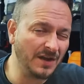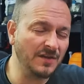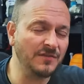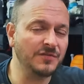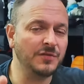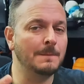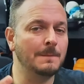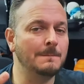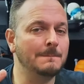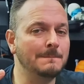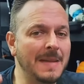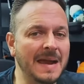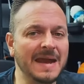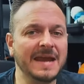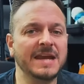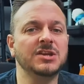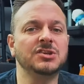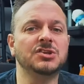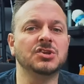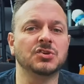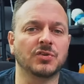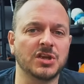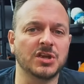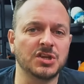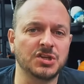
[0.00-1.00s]
of the
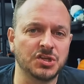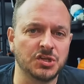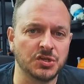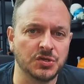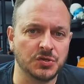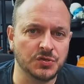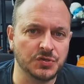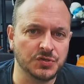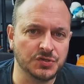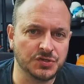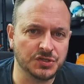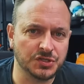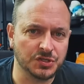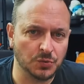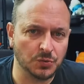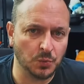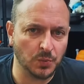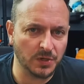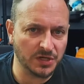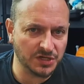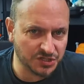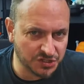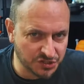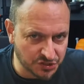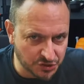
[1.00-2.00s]
major issues that
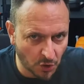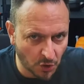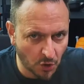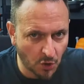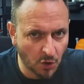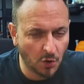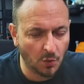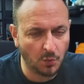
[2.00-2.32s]
we saw